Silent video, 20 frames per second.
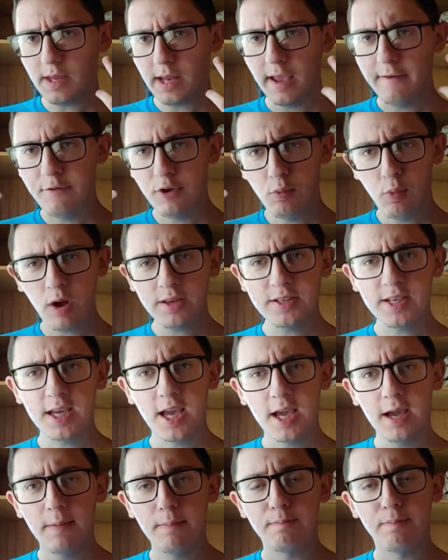if you want to
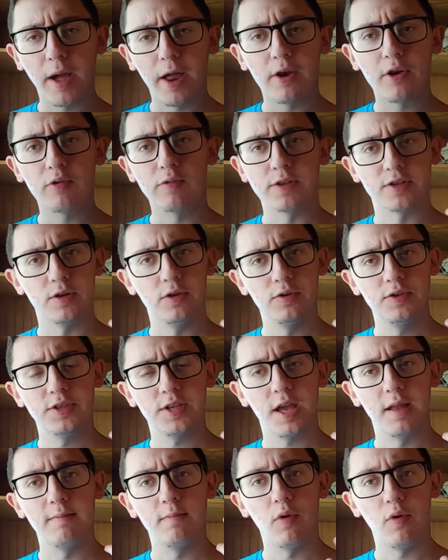get better
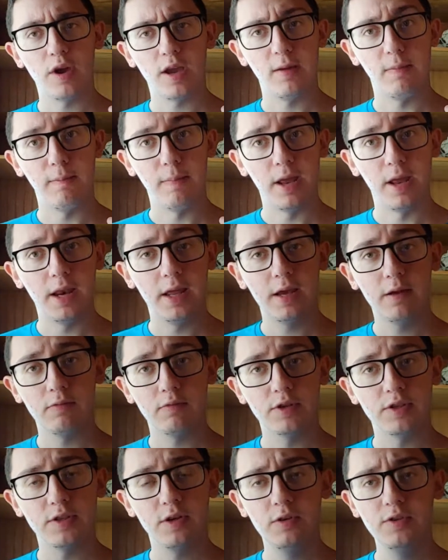results and more immediate
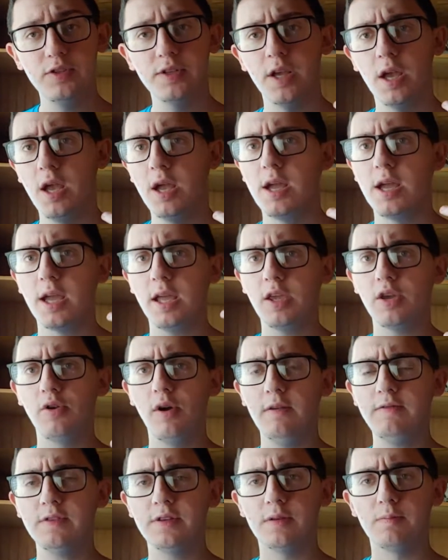results, you
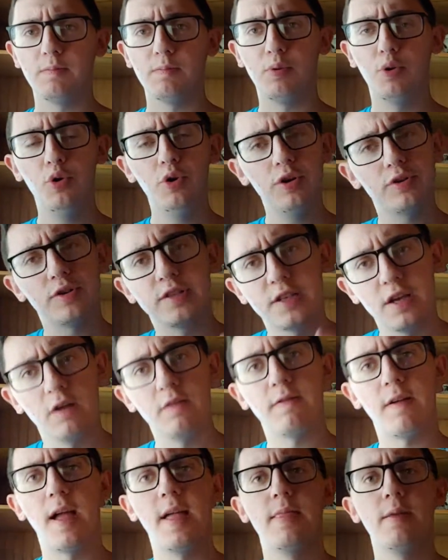have to put
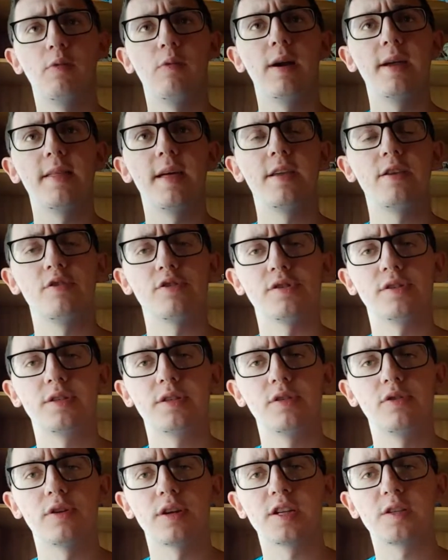yourself in the way that
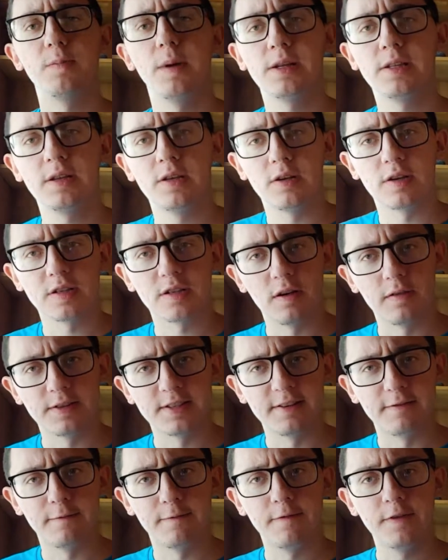you're expecting
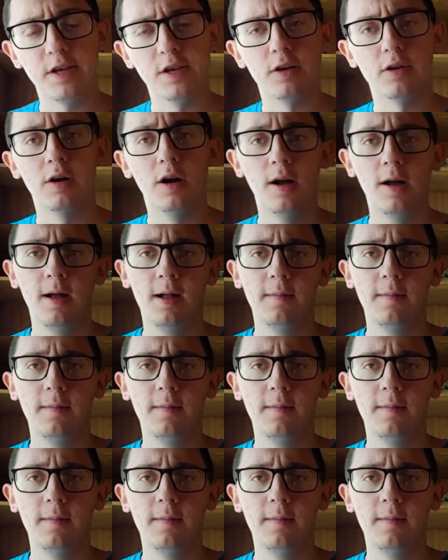yourself to feel.